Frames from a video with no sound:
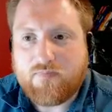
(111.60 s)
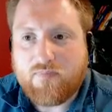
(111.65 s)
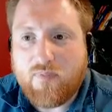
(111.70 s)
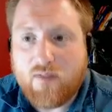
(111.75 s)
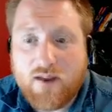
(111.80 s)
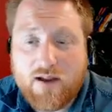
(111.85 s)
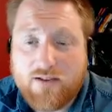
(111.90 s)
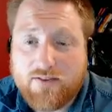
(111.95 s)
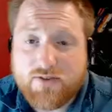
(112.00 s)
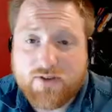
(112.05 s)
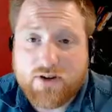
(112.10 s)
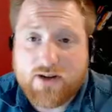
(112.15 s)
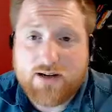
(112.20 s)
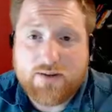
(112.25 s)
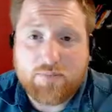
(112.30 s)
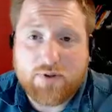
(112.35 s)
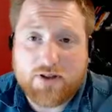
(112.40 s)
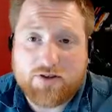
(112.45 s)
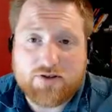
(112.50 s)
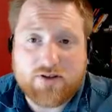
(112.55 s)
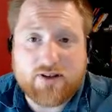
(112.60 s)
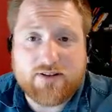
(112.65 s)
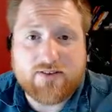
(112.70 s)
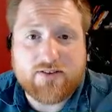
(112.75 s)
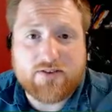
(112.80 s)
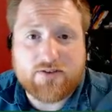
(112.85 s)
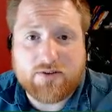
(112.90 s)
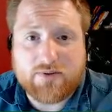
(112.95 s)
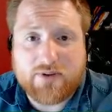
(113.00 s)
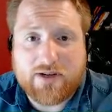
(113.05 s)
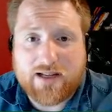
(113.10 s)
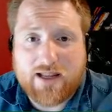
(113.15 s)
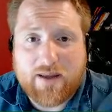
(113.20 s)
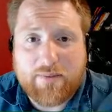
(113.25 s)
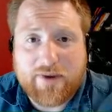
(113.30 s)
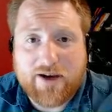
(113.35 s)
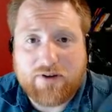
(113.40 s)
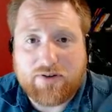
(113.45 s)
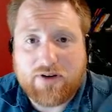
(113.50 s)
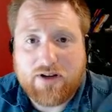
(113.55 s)
and so I didn't play Transistor when it
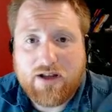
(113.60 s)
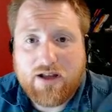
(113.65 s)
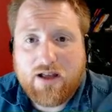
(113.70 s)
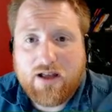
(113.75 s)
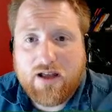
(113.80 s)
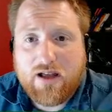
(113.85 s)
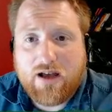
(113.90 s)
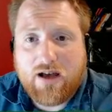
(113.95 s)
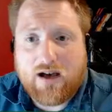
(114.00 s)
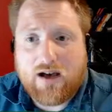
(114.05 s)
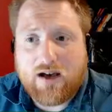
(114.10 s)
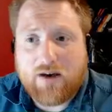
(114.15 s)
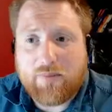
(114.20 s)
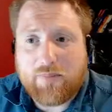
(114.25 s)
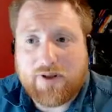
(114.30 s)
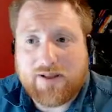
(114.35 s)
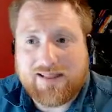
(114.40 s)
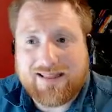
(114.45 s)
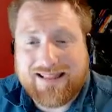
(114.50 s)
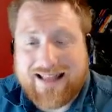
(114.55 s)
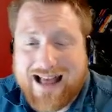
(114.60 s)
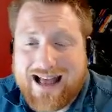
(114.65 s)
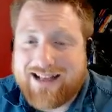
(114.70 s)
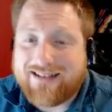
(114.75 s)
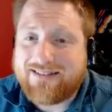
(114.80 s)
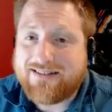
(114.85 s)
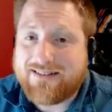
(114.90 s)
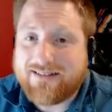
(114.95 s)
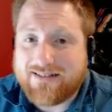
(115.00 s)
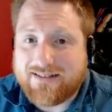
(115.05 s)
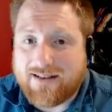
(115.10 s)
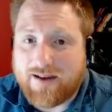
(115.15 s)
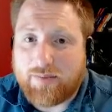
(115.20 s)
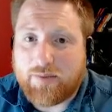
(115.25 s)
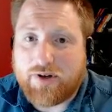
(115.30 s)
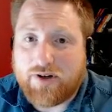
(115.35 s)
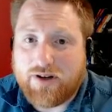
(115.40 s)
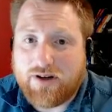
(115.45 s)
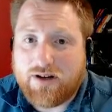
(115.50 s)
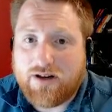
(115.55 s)
came out, uh, but last
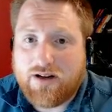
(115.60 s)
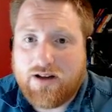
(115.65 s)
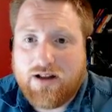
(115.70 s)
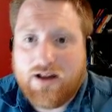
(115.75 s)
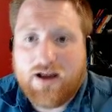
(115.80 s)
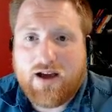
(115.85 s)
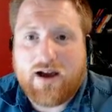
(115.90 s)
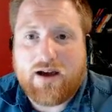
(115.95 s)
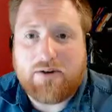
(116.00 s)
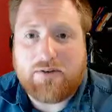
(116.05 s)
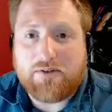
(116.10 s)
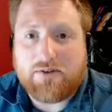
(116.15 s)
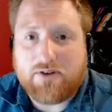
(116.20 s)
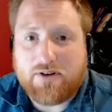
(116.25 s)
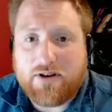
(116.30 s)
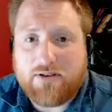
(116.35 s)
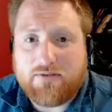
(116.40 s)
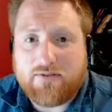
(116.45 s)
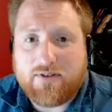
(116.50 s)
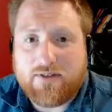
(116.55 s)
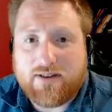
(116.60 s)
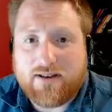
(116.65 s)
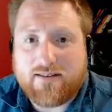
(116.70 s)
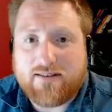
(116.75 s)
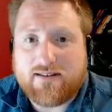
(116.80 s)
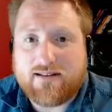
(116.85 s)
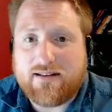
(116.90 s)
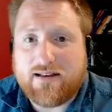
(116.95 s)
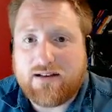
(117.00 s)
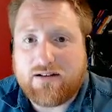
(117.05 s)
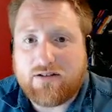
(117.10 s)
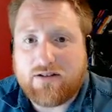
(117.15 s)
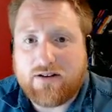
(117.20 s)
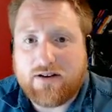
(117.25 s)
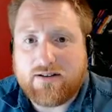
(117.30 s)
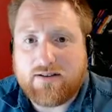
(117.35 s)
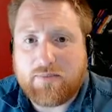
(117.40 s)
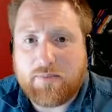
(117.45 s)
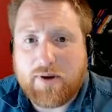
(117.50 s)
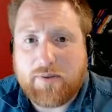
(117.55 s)
summer I was looking for things to download
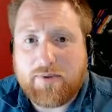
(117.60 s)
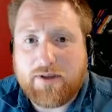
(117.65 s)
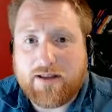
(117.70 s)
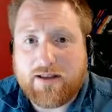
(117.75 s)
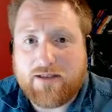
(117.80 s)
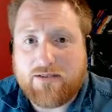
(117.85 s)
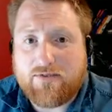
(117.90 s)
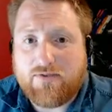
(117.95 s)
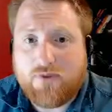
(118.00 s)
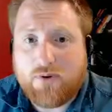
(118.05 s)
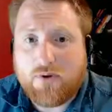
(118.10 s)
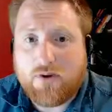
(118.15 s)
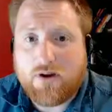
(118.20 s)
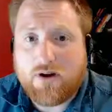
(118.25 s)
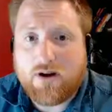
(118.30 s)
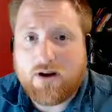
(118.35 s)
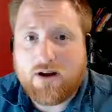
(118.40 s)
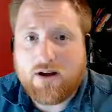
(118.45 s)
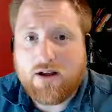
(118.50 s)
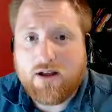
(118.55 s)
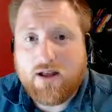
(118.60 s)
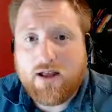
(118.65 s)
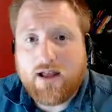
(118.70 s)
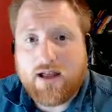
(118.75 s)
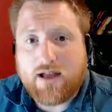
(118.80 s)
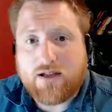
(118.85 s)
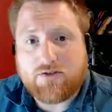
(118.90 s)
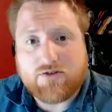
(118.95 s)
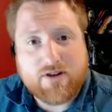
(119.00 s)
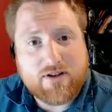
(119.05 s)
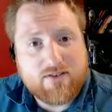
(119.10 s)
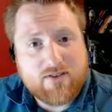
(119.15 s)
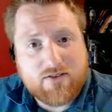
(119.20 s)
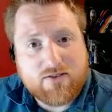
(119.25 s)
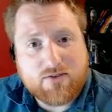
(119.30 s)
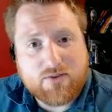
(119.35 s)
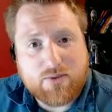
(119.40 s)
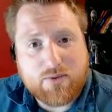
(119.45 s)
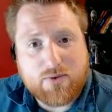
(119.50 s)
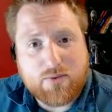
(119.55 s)
onto my PS4, and
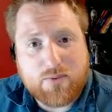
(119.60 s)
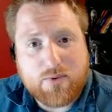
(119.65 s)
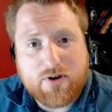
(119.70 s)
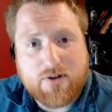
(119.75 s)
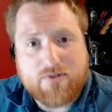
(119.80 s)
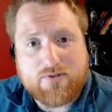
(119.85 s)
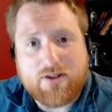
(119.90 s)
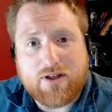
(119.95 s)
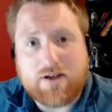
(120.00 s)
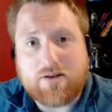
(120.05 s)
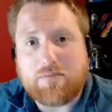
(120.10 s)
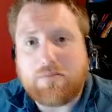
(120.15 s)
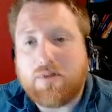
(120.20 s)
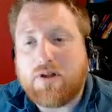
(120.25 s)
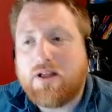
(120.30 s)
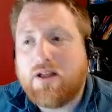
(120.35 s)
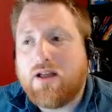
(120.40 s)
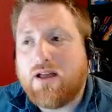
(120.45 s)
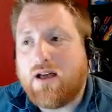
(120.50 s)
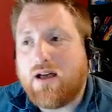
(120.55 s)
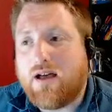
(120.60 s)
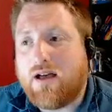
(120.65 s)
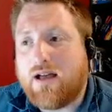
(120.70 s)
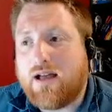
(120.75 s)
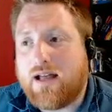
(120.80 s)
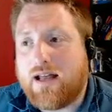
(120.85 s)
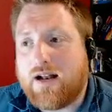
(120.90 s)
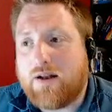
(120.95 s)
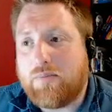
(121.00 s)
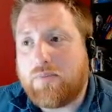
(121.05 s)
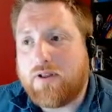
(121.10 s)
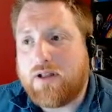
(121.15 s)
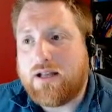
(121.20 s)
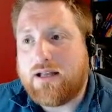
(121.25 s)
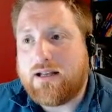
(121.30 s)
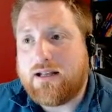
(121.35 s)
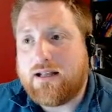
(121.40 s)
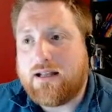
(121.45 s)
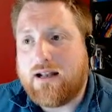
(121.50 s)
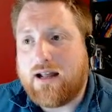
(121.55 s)
Transistor was one of them, uh, and I
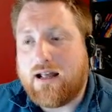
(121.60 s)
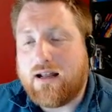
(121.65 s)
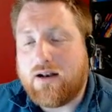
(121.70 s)
played it, and